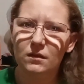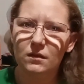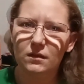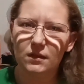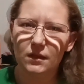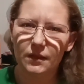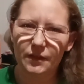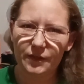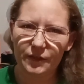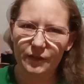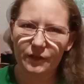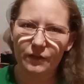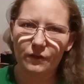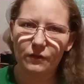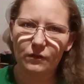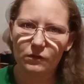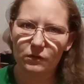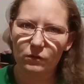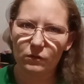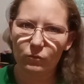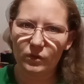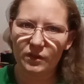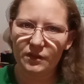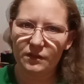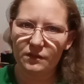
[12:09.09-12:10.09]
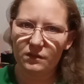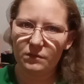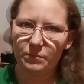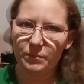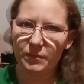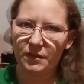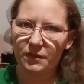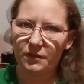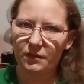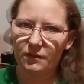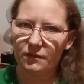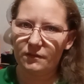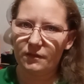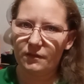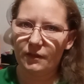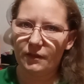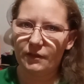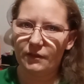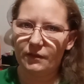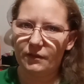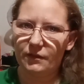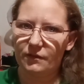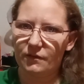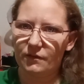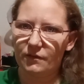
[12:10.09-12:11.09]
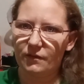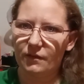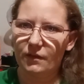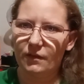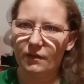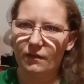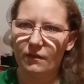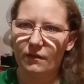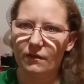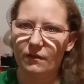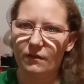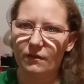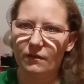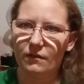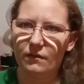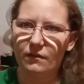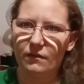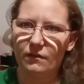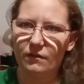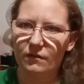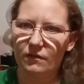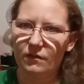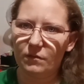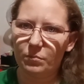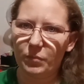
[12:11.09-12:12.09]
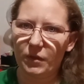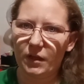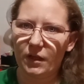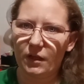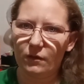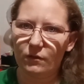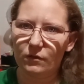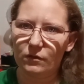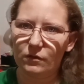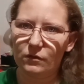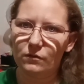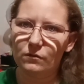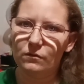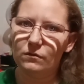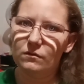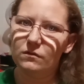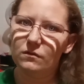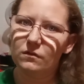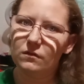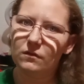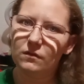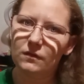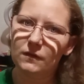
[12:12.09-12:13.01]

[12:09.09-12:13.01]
like, you know, on the wind spinner, so you can see the spirals.